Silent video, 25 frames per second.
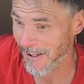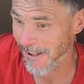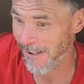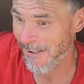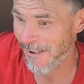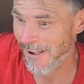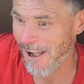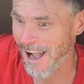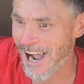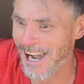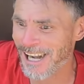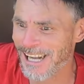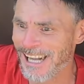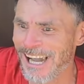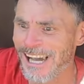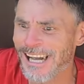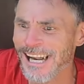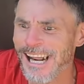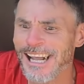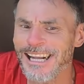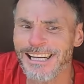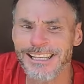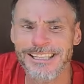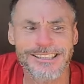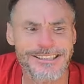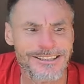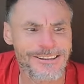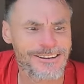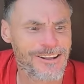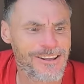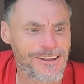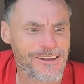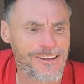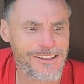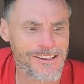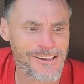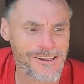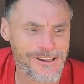What about what about
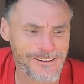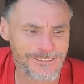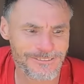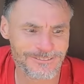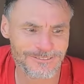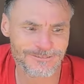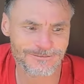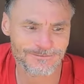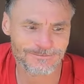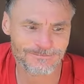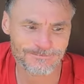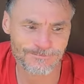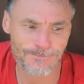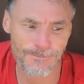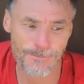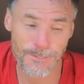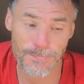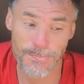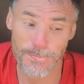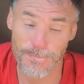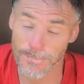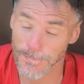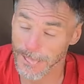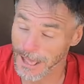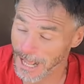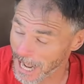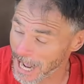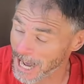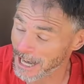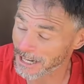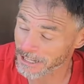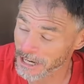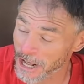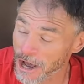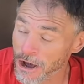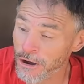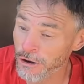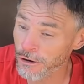oranges? I
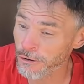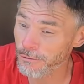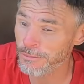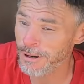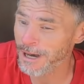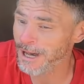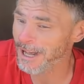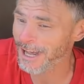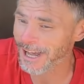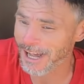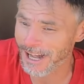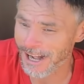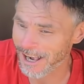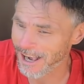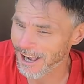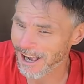do, but